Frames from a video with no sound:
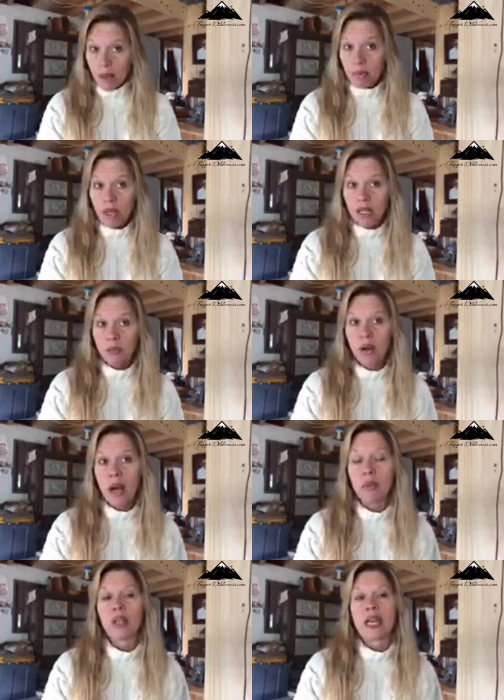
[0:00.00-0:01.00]
operating
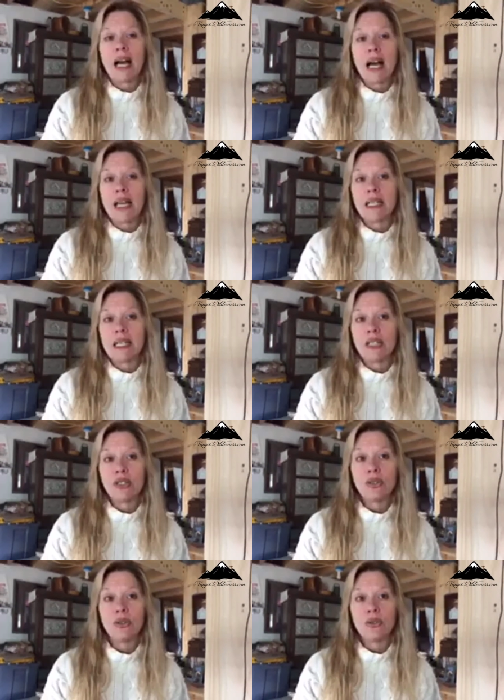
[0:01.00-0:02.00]
properly i
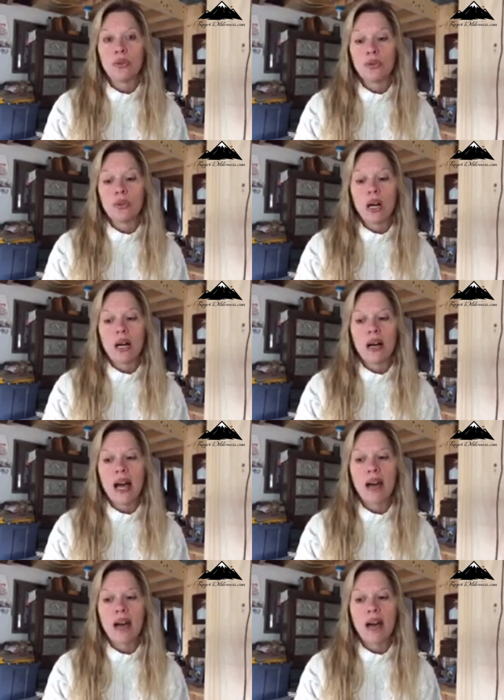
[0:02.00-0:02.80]
needed to uh,